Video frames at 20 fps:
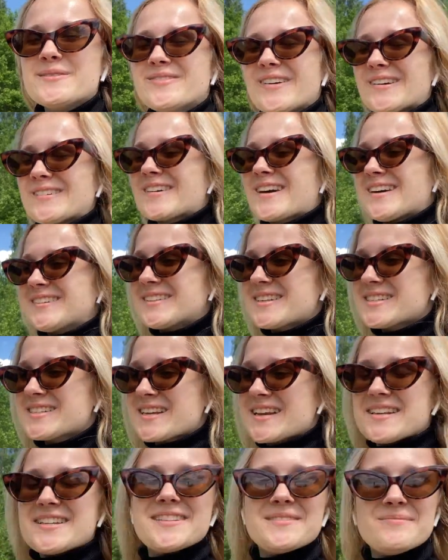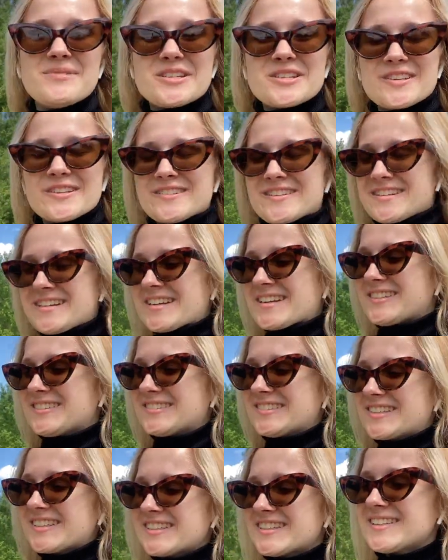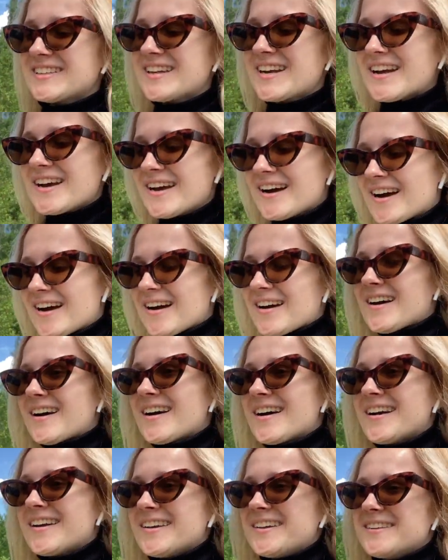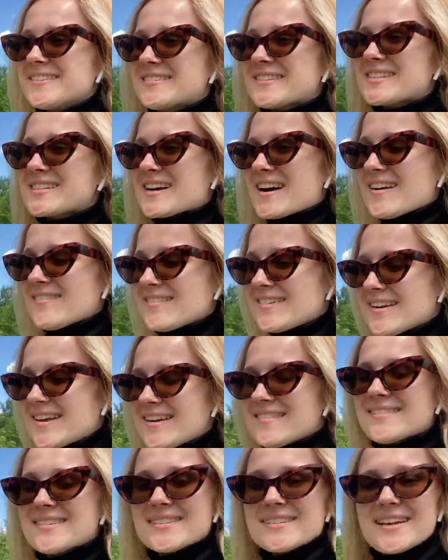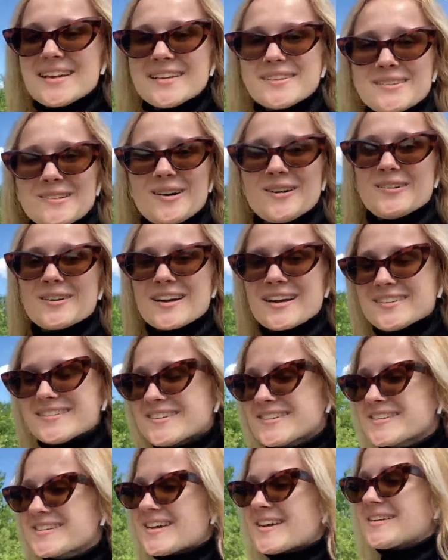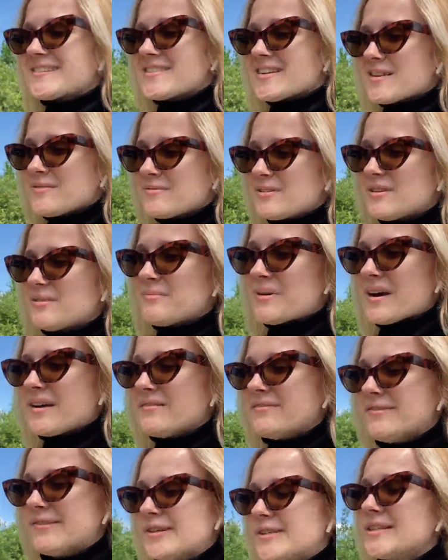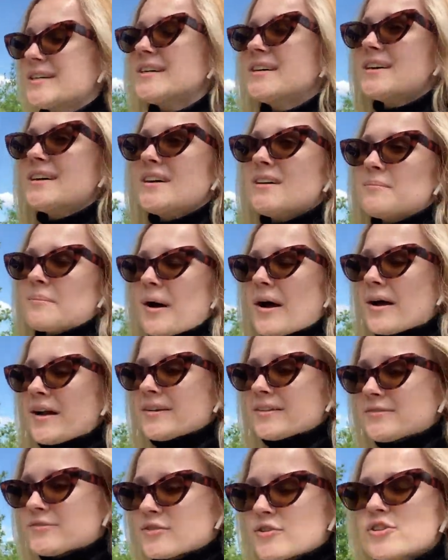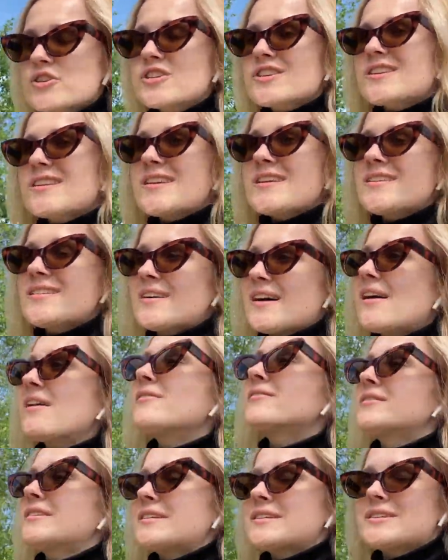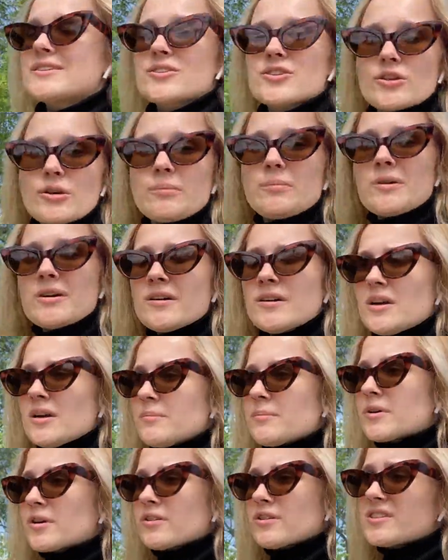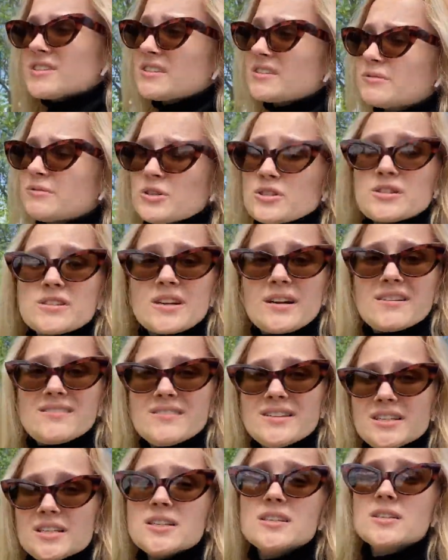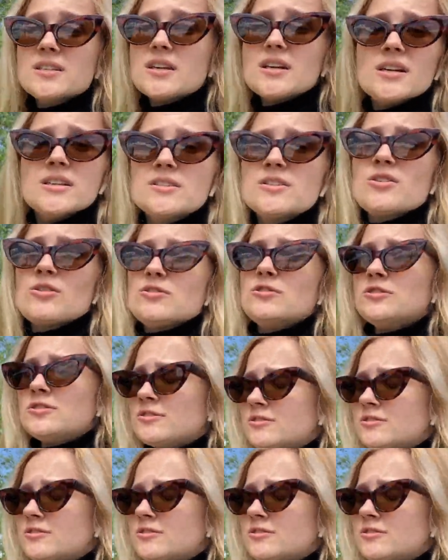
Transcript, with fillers: about countryside be sure to take a look at uh, it was coming every day to our countryside and we were buying food but fortunately now there is a shop because it wasn't convenient at all